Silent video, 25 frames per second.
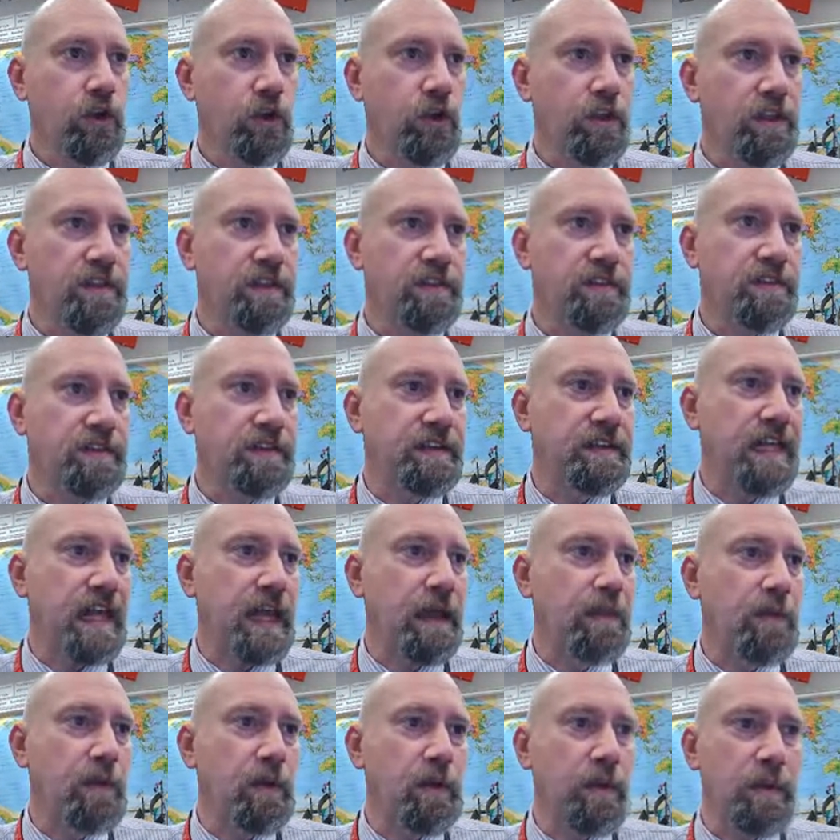So this is the
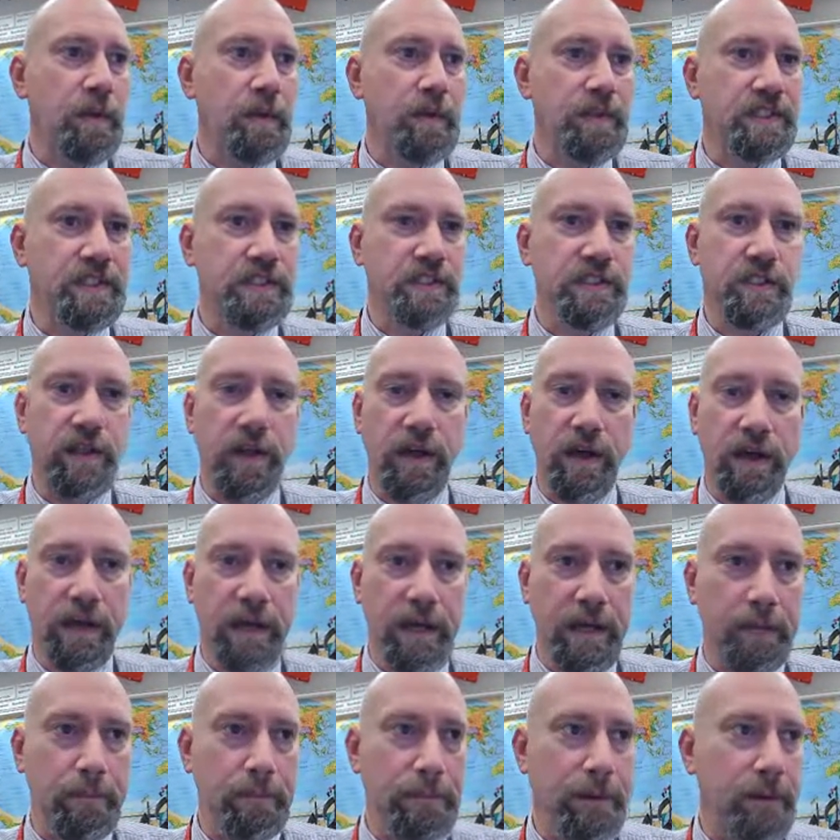table we were just
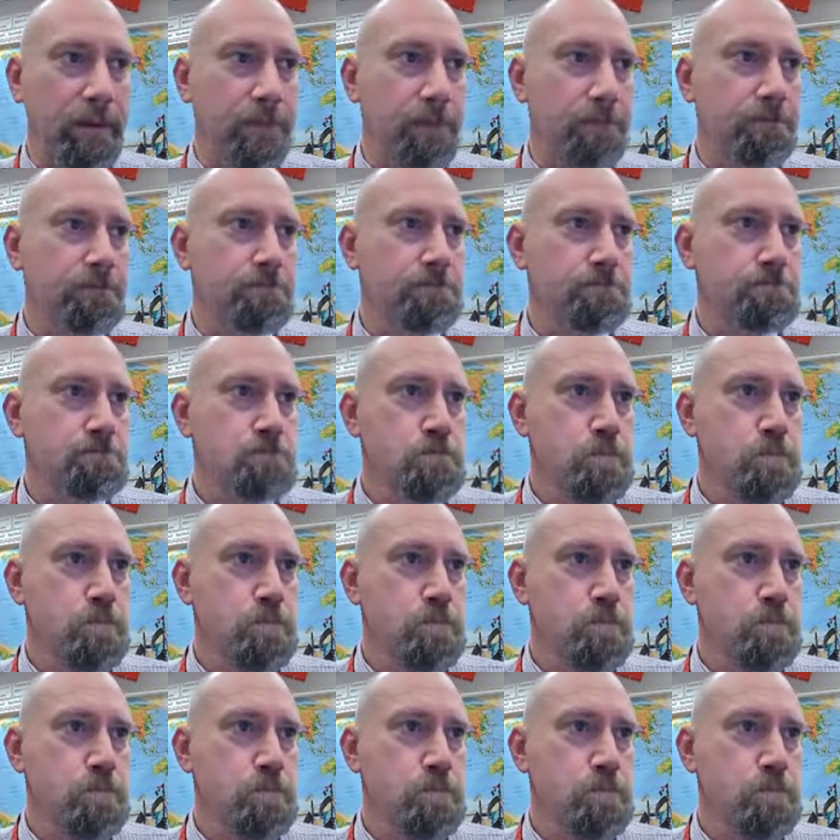talking about.